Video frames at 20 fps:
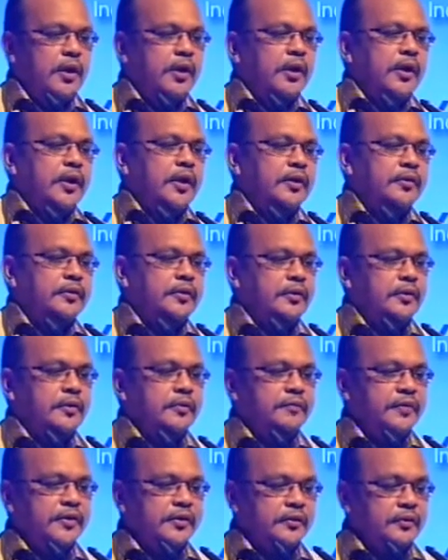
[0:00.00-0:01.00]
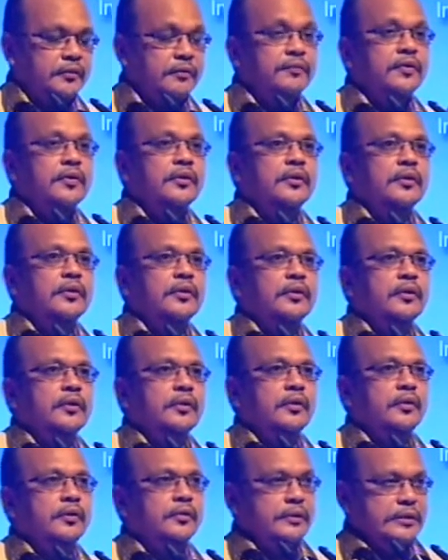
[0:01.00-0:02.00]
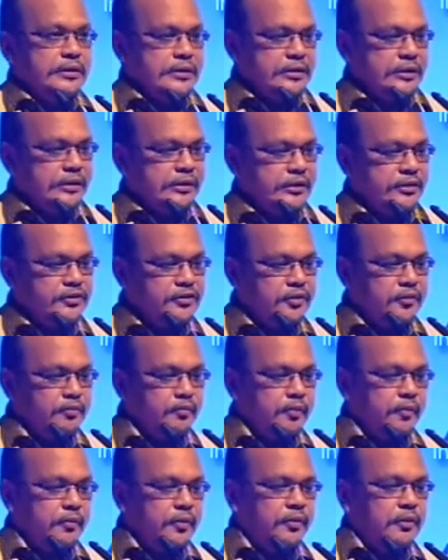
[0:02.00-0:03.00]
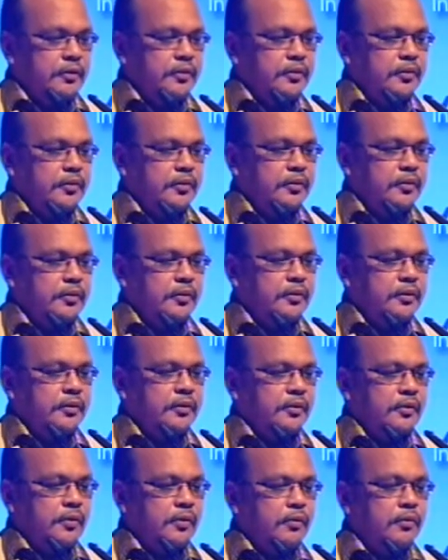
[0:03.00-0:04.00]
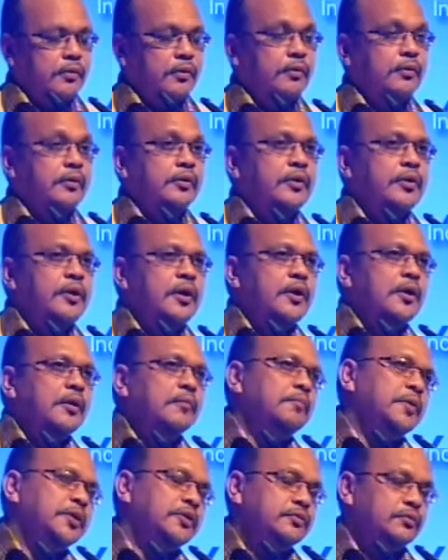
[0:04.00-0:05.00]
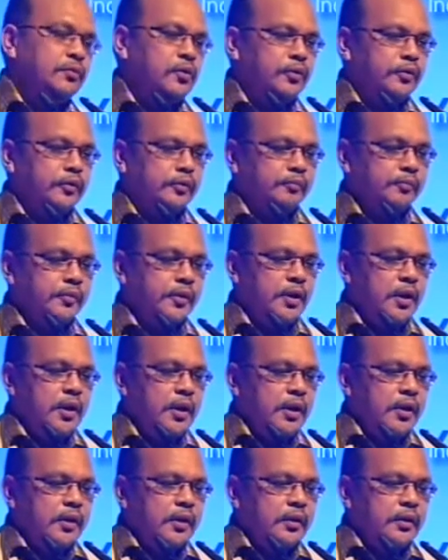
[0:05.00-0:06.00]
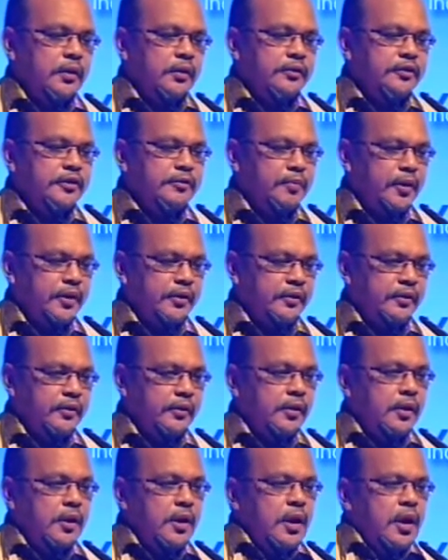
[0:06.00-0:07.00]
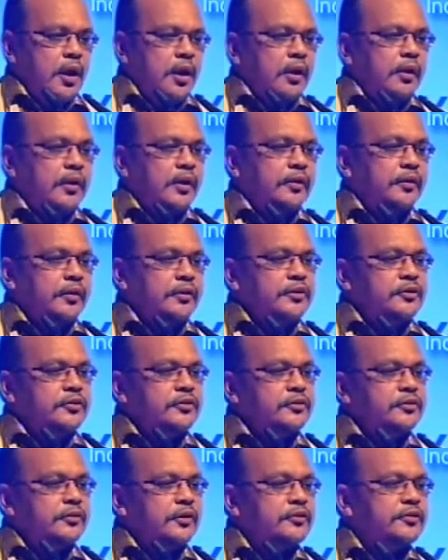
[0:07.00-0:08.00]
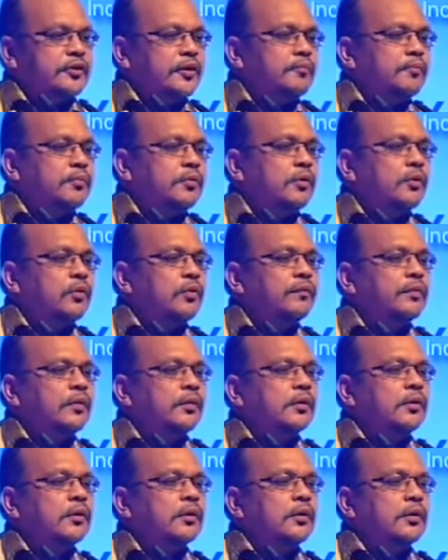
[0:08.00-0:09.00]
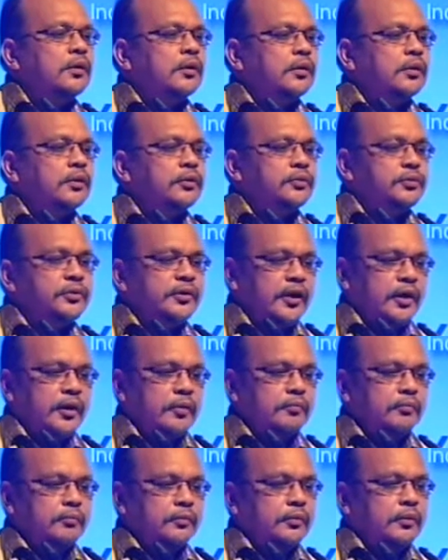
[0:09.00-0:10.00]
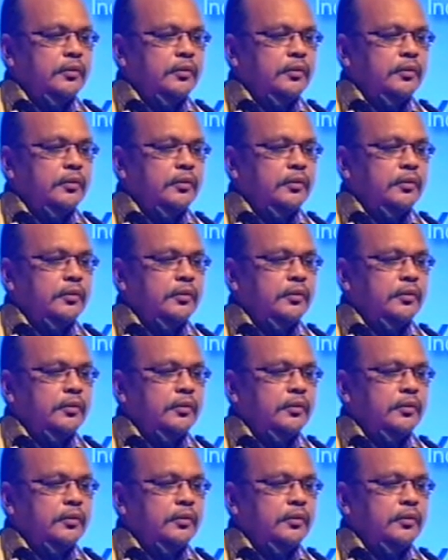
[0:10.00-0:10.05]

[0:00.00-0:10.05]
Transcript: at a very urgent or based on demand. Yeah? All right, this is a sample over UTM,